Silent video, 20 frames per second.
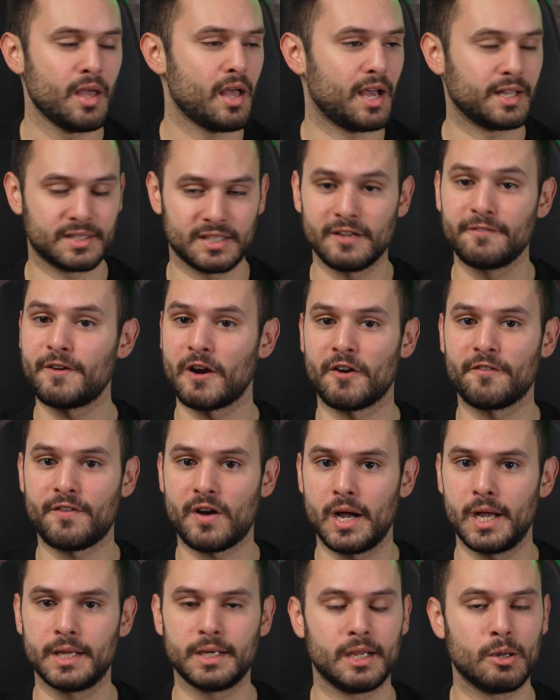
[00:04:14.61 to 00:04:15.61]
I did
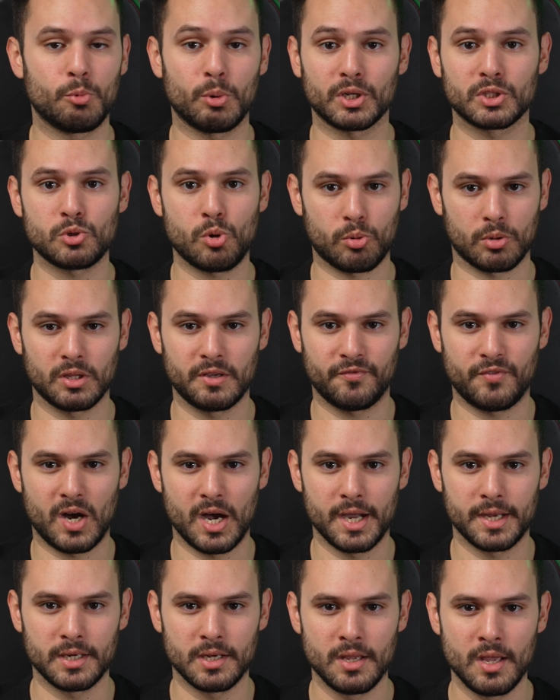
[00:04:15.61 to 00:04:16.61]
verify it, it worked totally
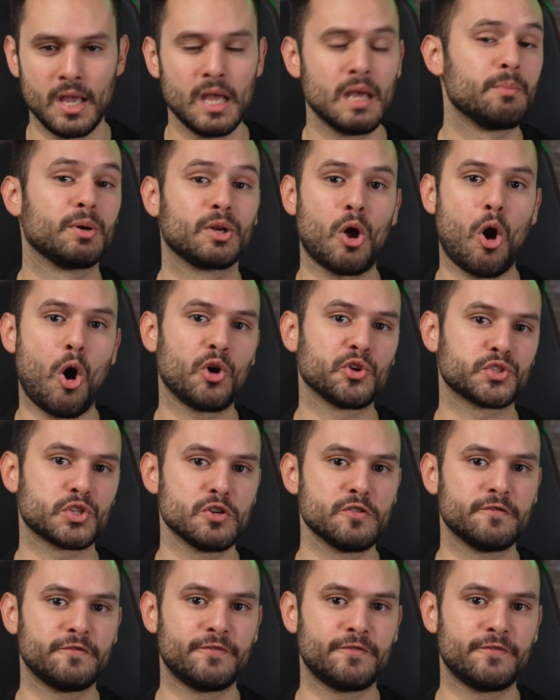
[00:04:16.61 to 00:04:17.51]
fine, but also